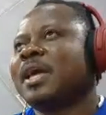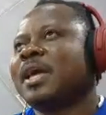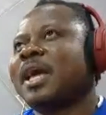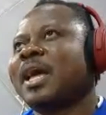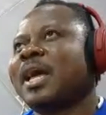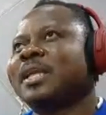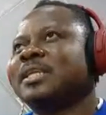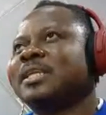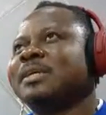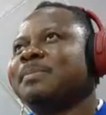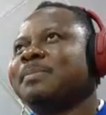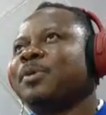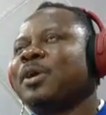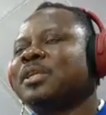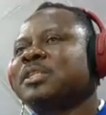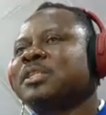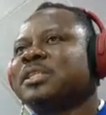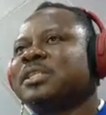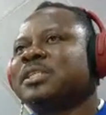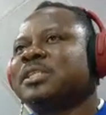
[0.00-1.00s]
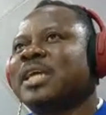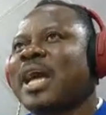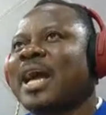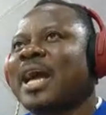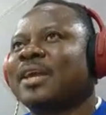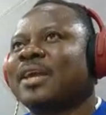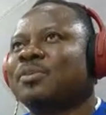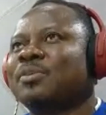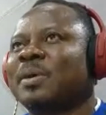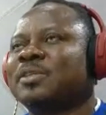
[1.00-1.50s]
And they brought in the
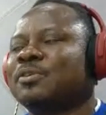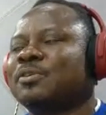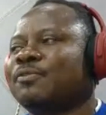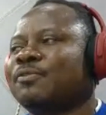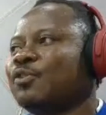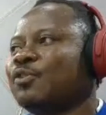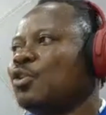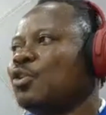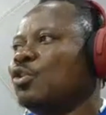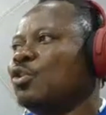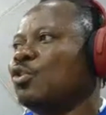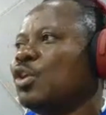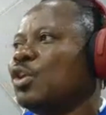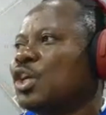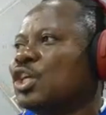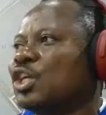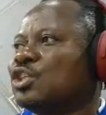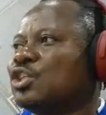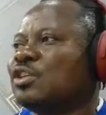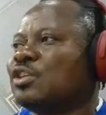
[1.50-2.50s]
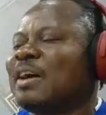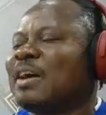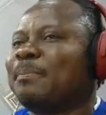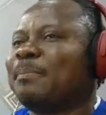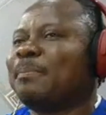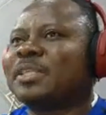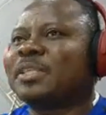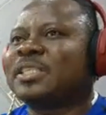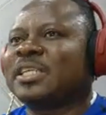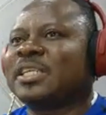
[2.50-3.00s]
argument of, he should have
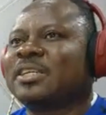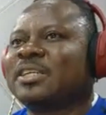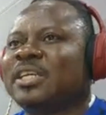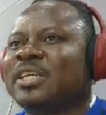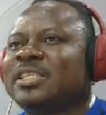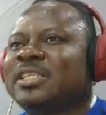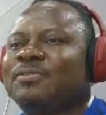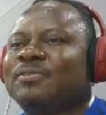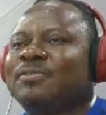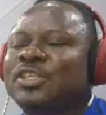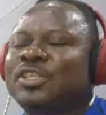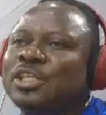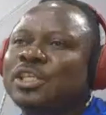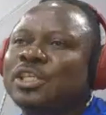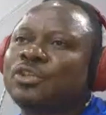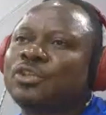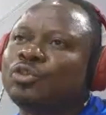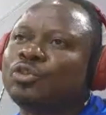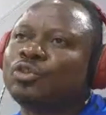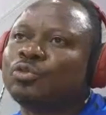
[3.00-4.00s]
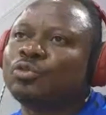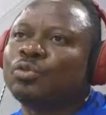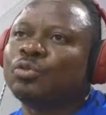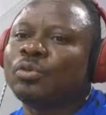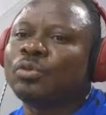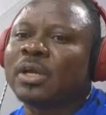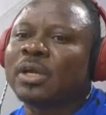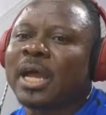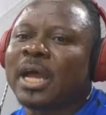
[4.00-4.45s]
brought in creativity through